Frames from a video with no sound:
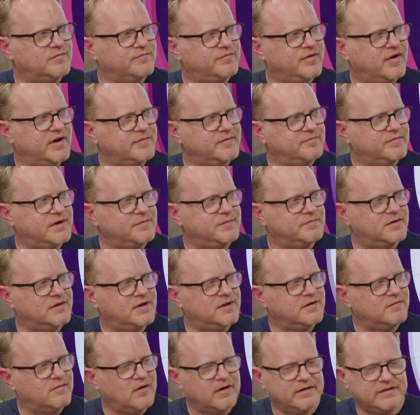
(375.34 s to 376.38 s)
by people
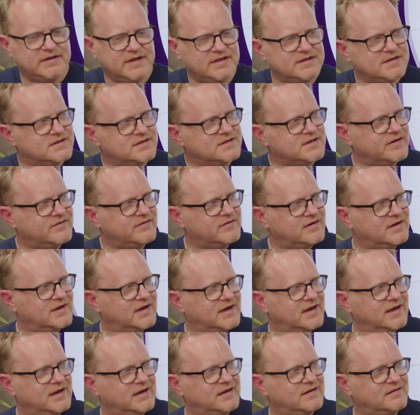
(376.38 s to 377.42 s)
who aren't
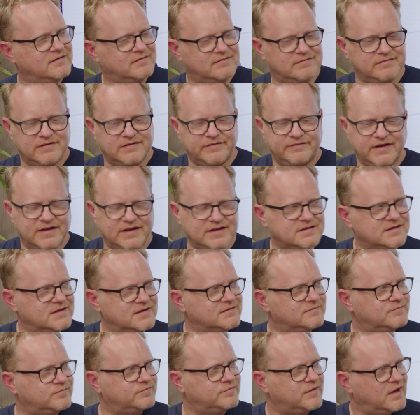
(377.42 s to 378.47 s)
necessarily the fancy.
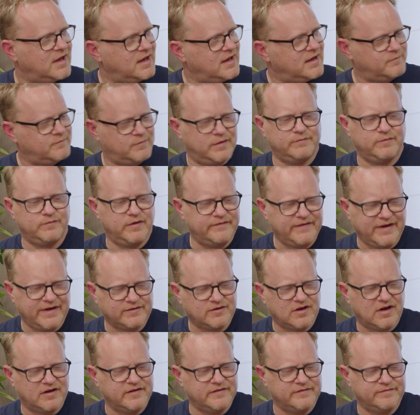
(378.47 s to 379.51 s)
We've
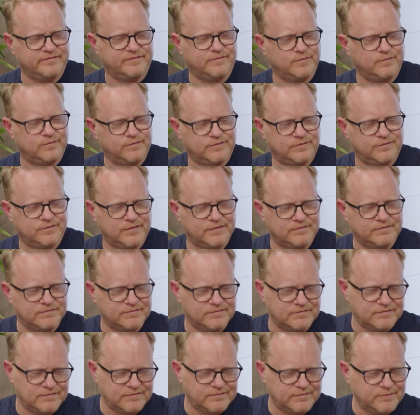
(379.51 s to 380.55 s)
had kind of
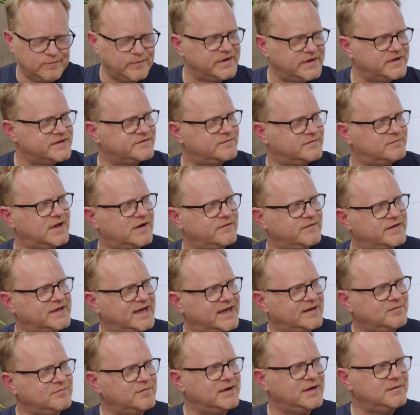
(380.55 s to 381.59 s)
winners from lower
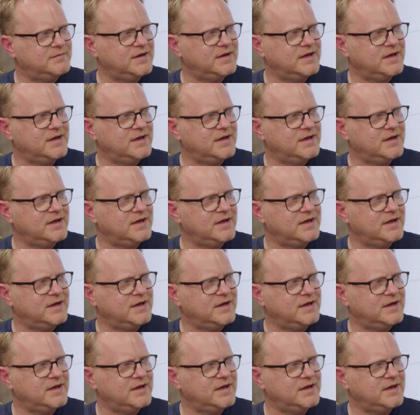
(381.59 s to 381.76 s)
down, maybe.